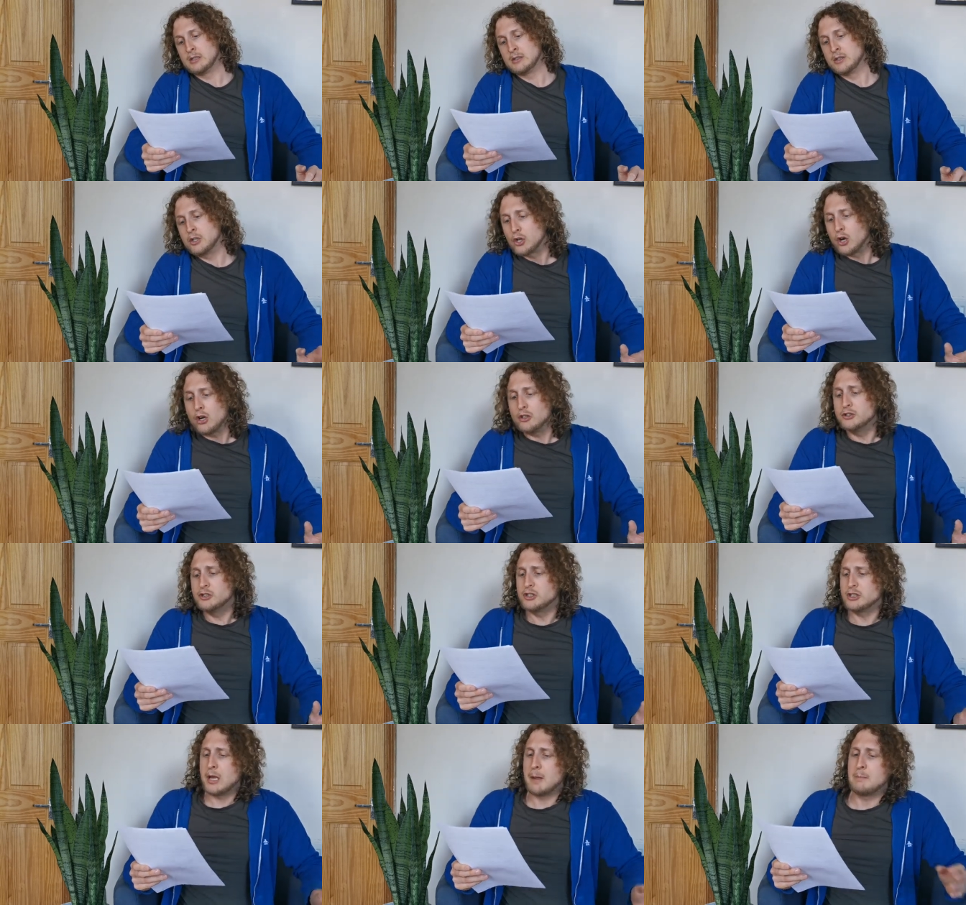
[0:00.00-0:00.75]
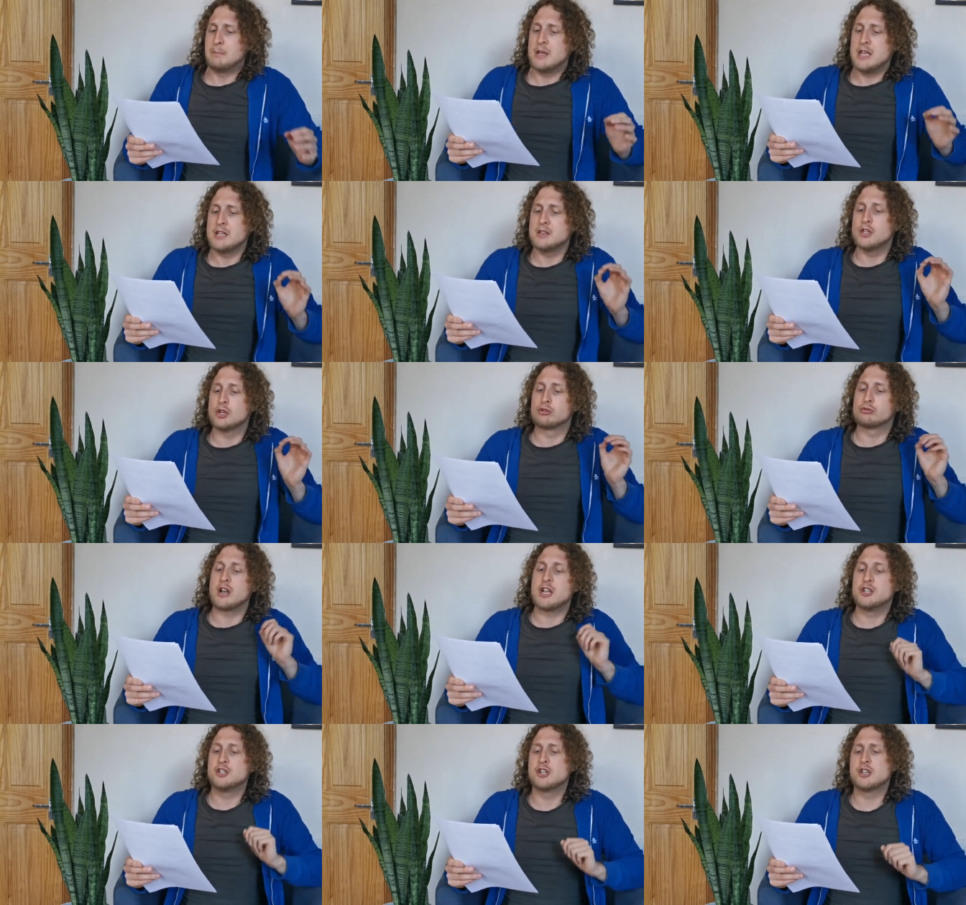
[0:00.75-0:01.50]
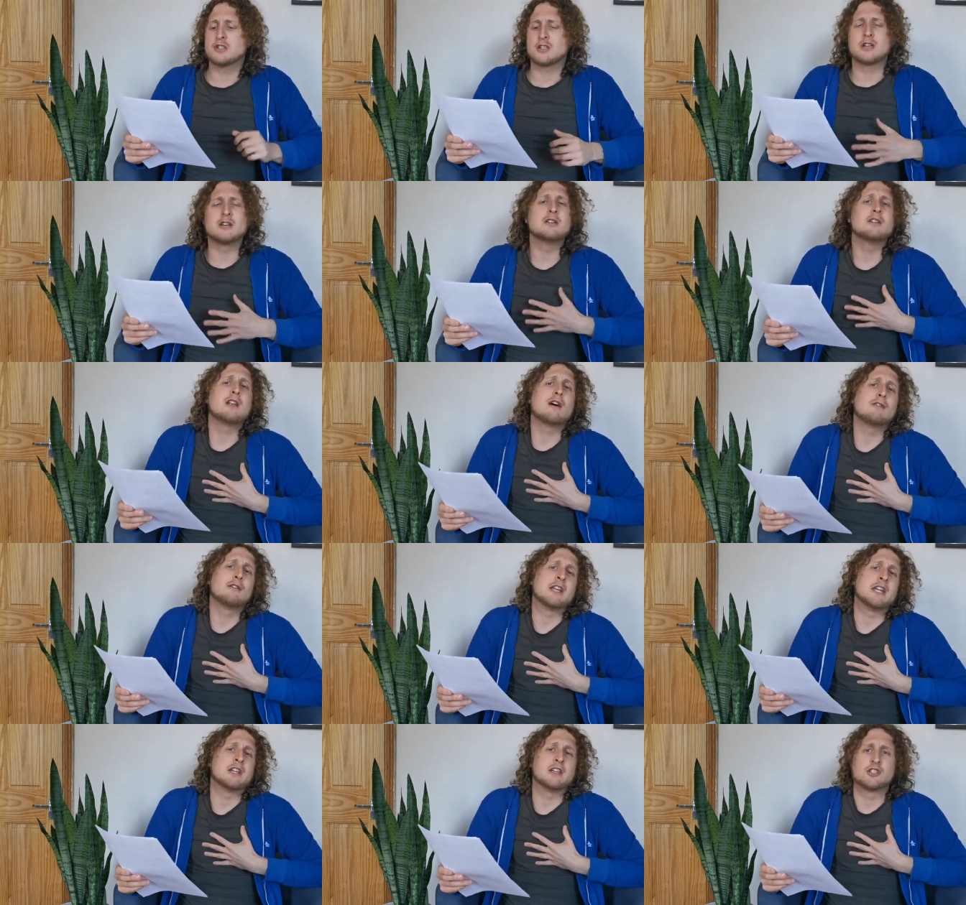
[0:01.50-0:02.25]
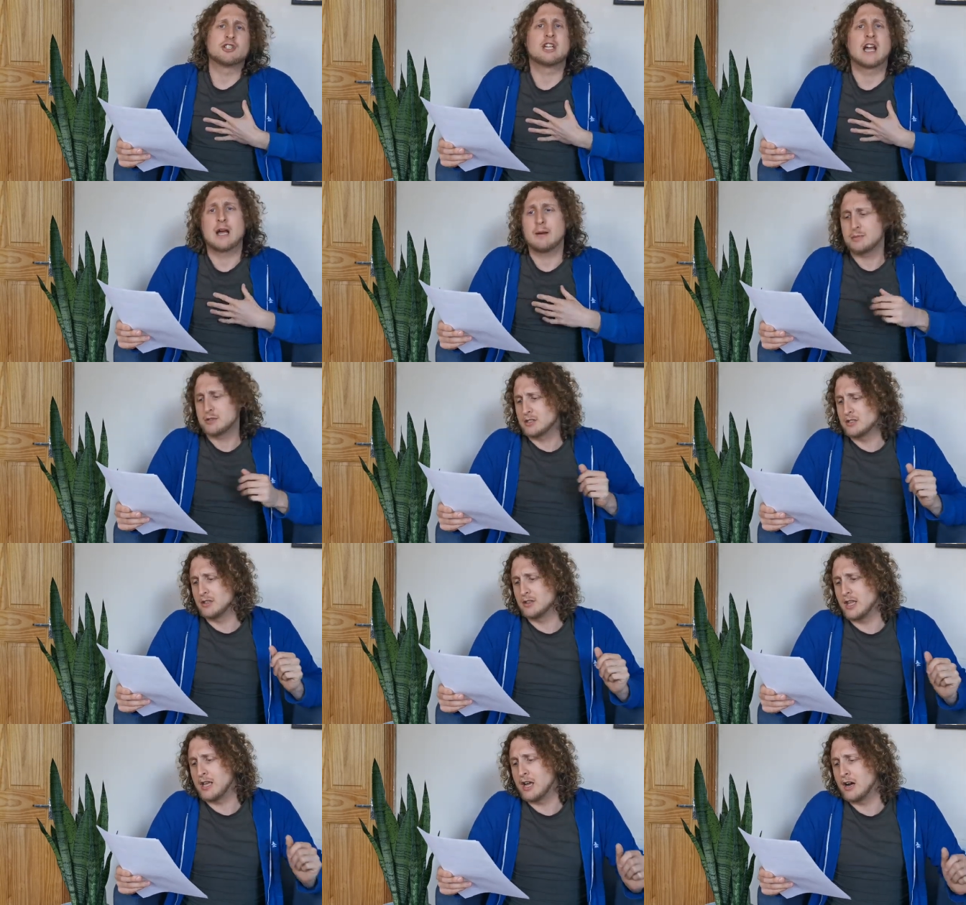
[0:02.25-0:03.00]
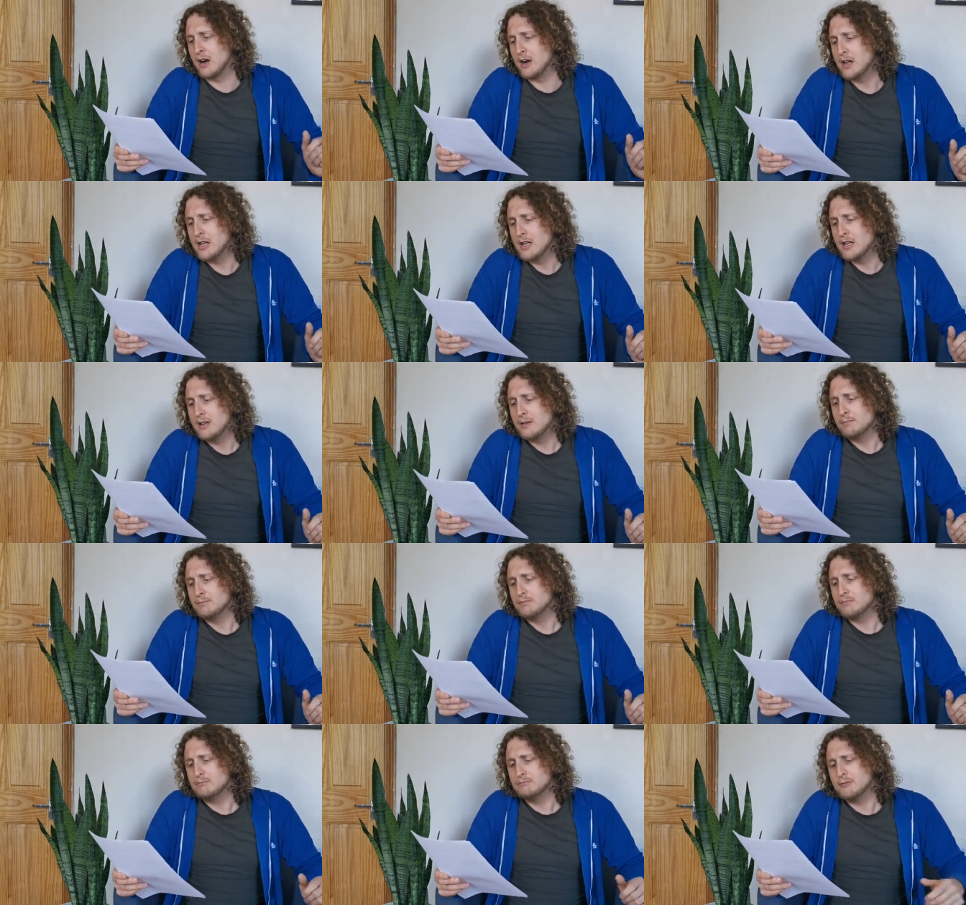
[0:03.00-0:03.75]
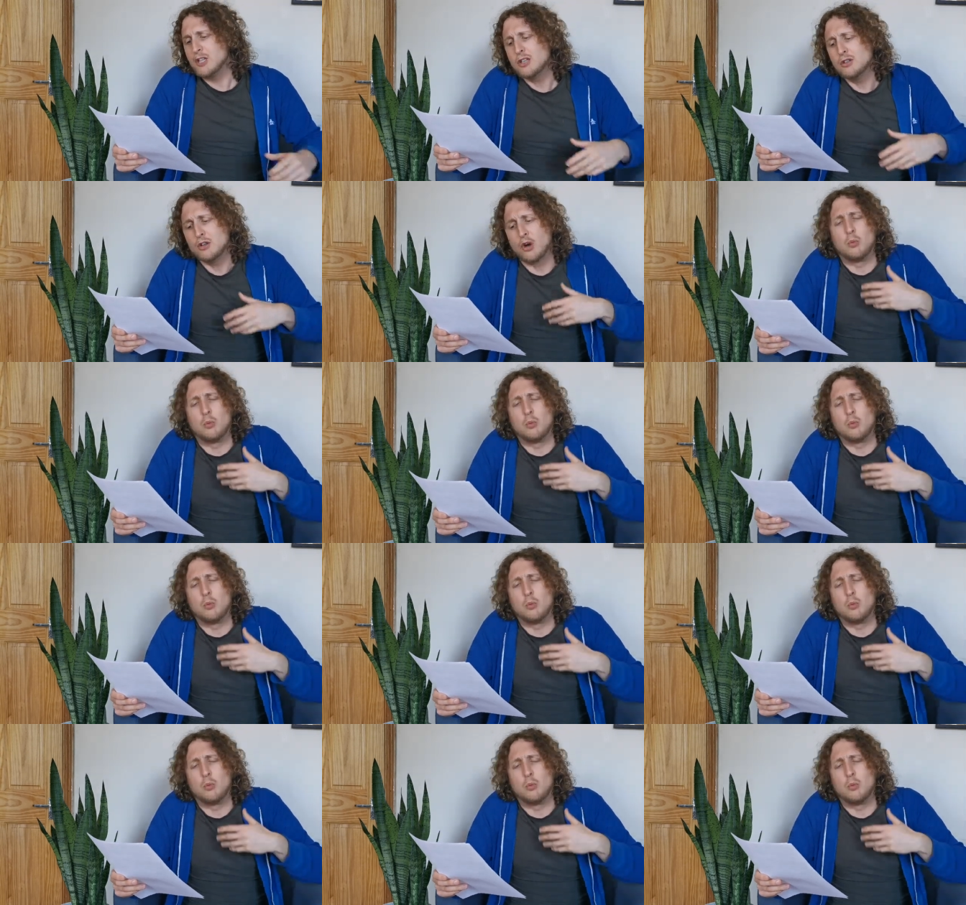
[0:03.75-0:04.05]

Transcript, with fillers: The gods, being the gracious and loving chaps that they are, did